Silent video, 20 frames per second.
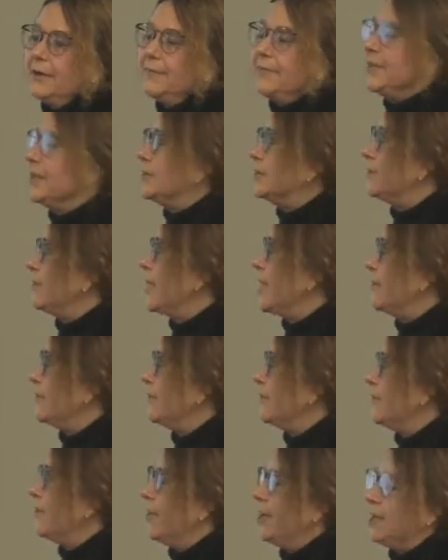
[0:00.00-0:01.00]
There's
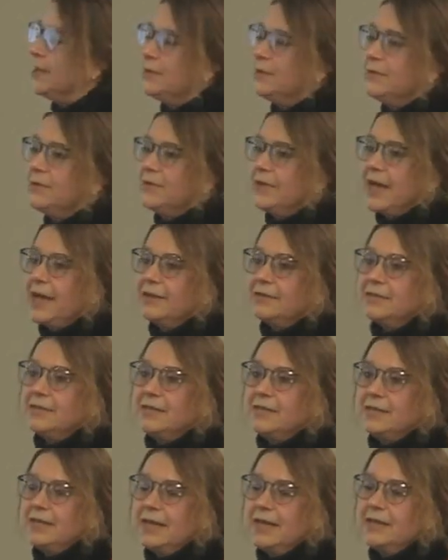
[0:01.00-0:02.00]
about
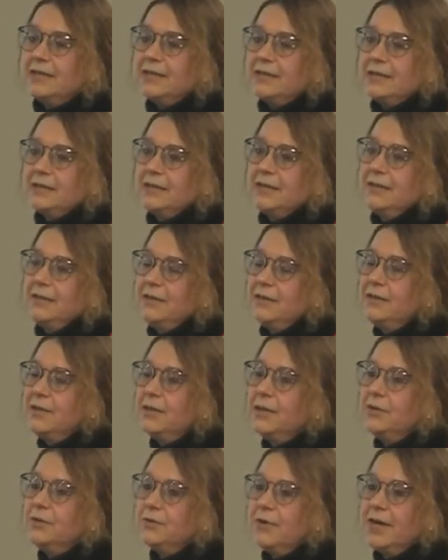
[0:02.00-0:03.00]
42,000 deaths in
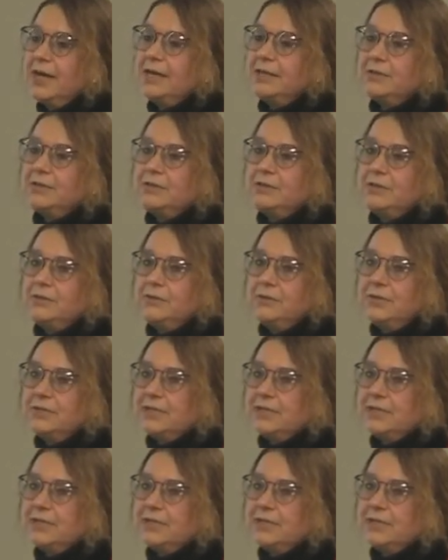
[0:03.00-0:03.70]
the US due to